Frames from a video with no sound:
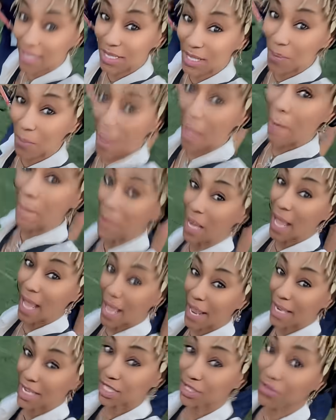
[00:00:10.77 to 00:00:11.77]
to my
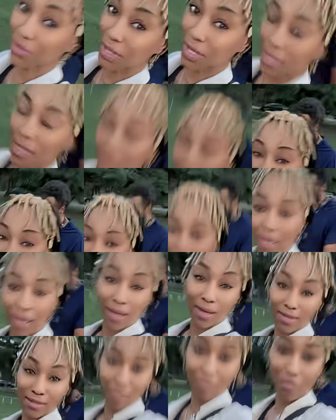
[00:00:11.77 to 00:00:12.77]
pine tree. It
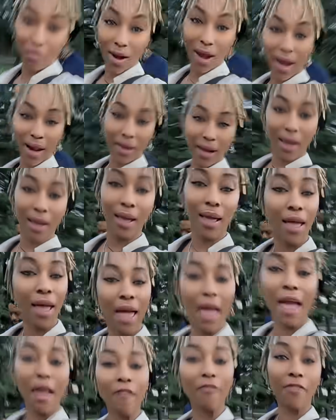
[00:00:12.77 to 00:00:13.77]
is Friday,
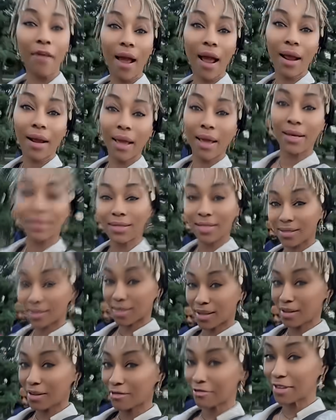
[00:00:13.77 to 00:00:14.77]
and Fridays is
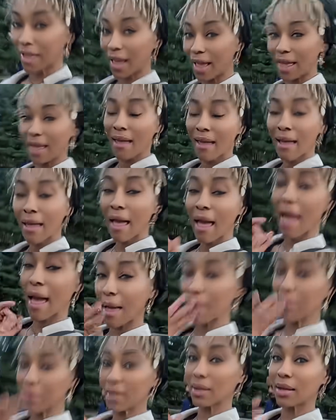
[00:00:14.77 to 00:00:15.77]
Love Day.
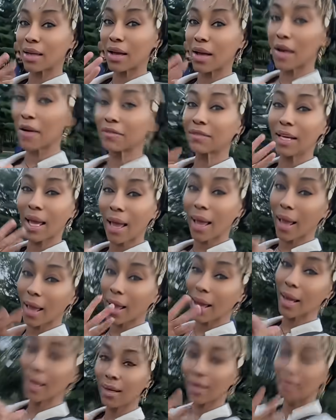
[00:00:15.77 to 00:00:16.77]
Happy Love
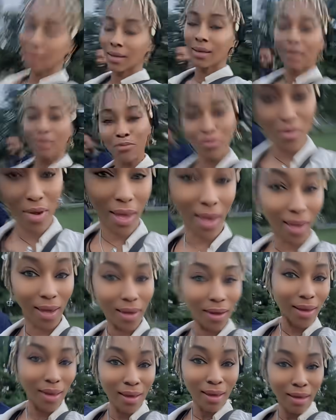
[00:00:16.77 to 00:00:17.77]
Day. Man,
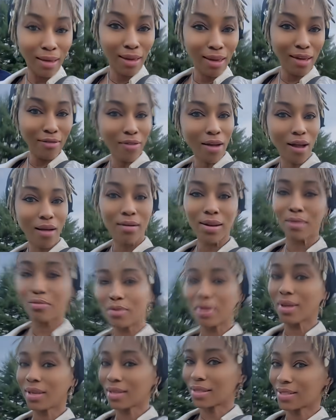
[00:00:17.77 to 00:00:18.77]
if only we
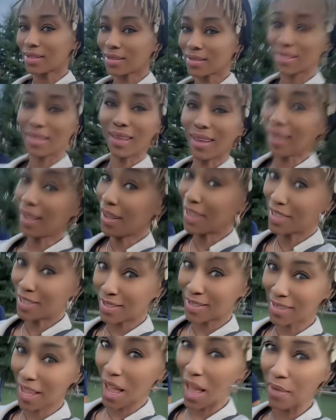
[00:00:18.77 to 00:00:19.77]
could just
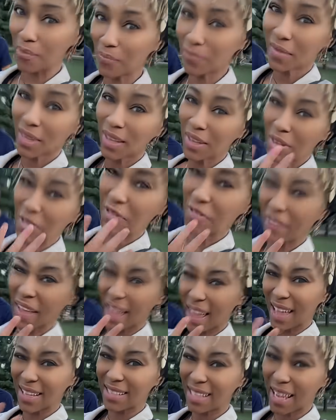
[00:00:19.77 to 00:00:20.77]
stop
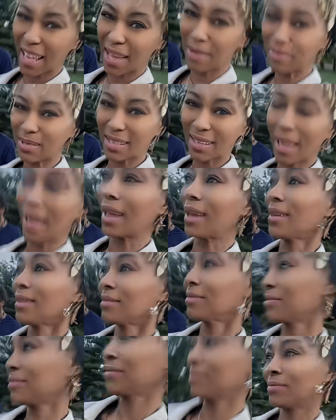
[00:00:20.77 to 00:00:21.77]
5 times a day
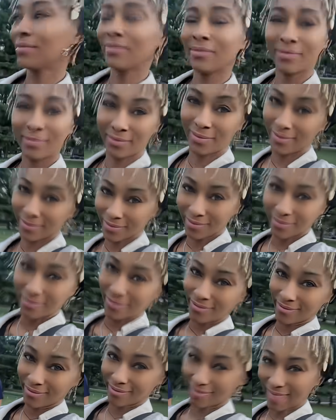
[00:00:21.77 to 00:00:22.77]

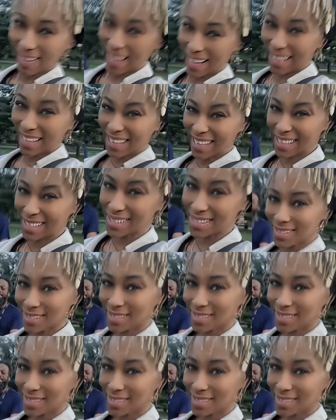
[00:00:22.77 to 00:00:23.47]
and kiss